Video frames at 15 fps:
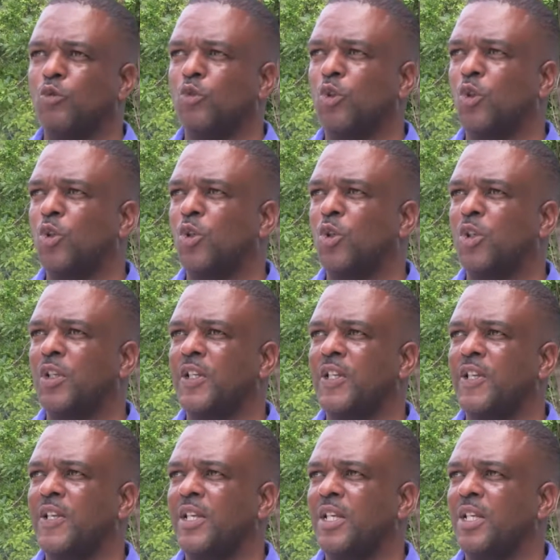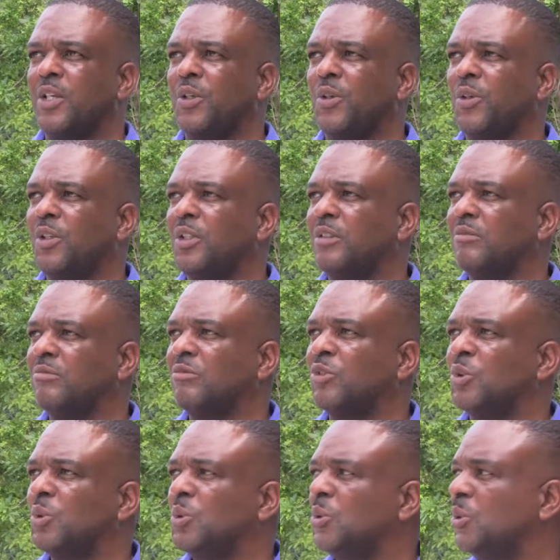road going
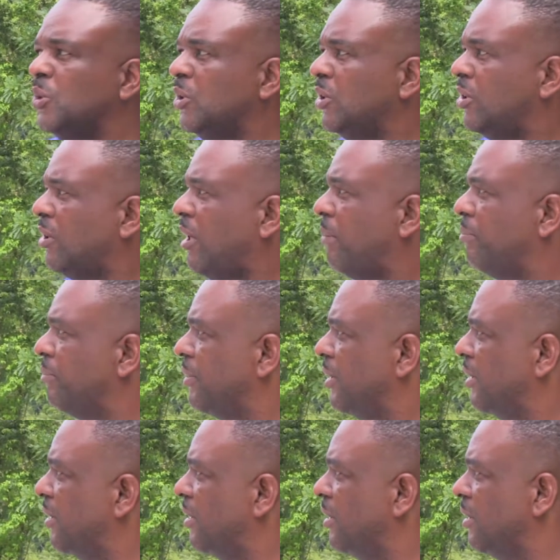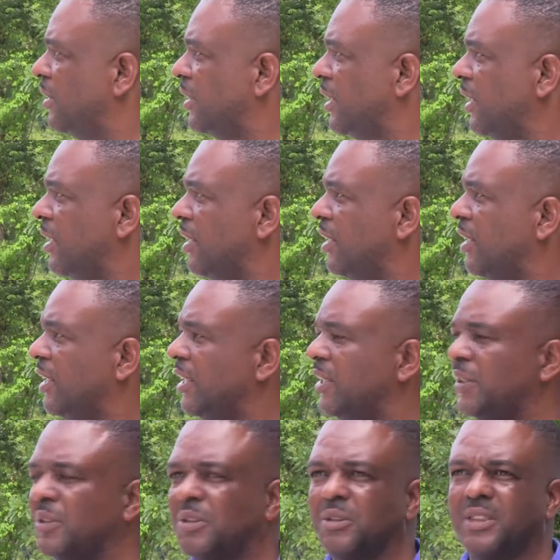to the top, say,
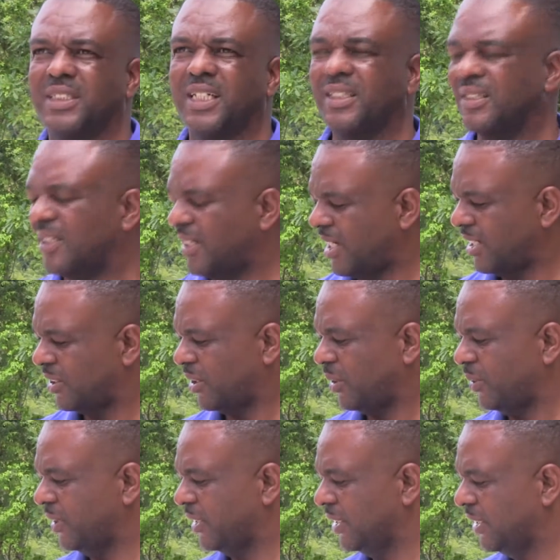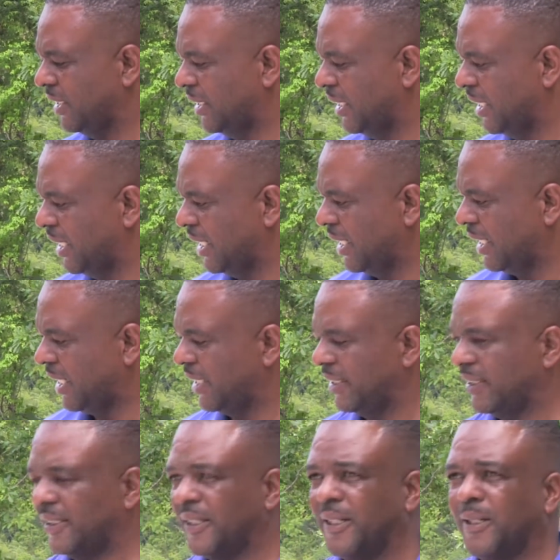to the second to last house,
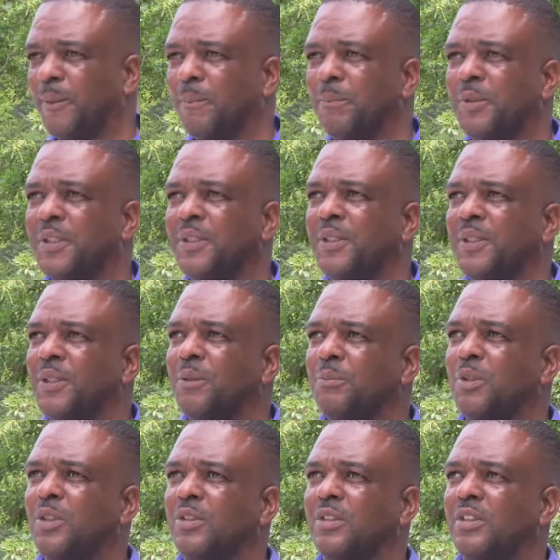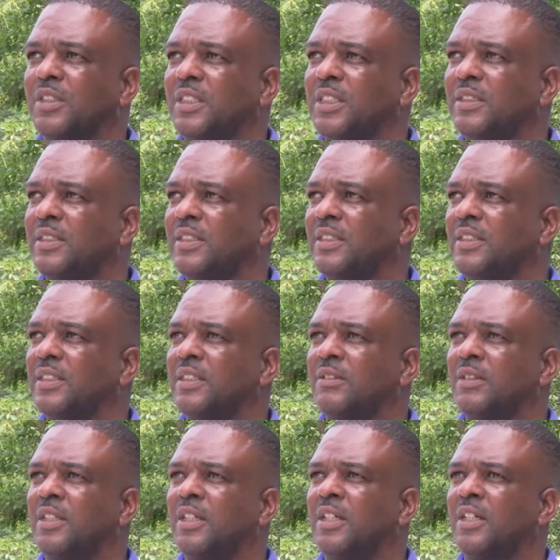and but there
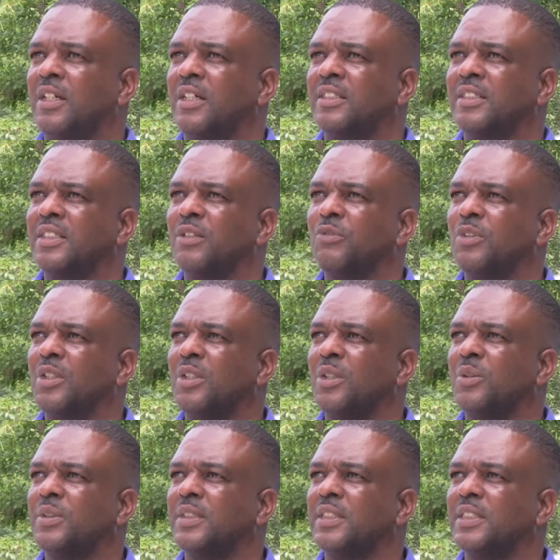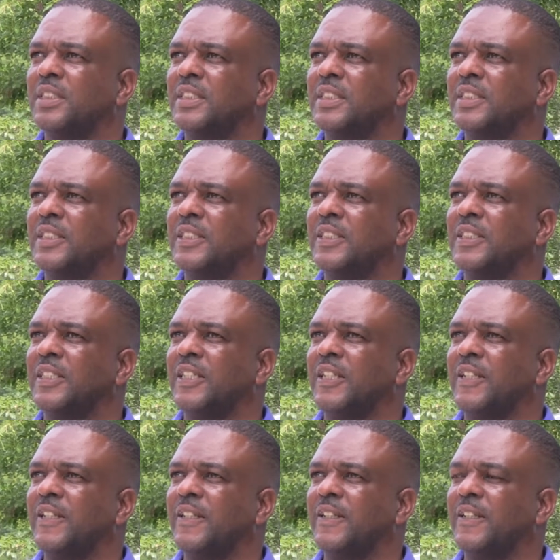are several houses
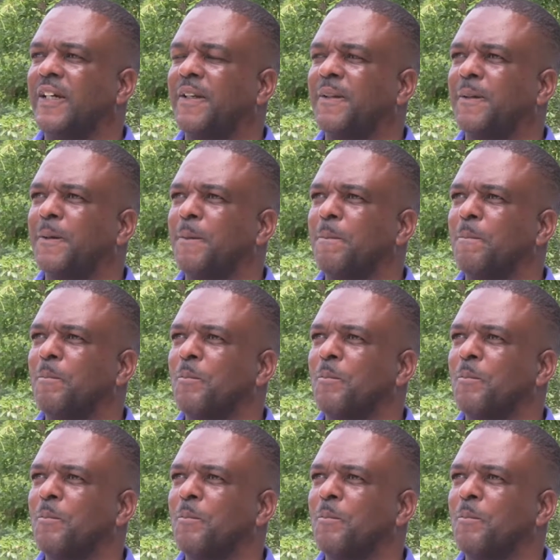that are